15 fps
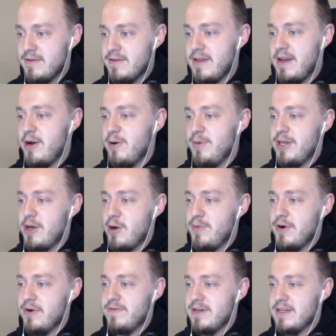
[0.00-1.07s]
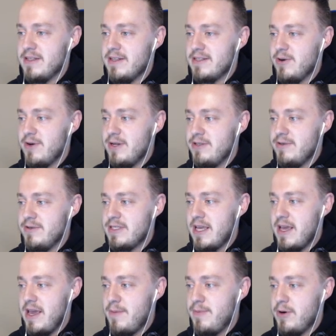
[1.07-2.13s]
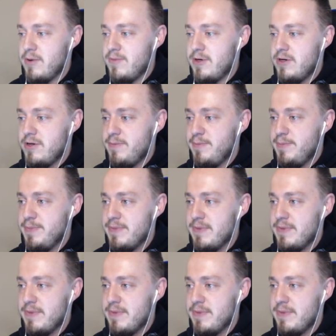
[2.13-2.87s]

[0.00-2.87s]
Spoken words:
There we go, perfect. Let's go ahead and use a Pokeball.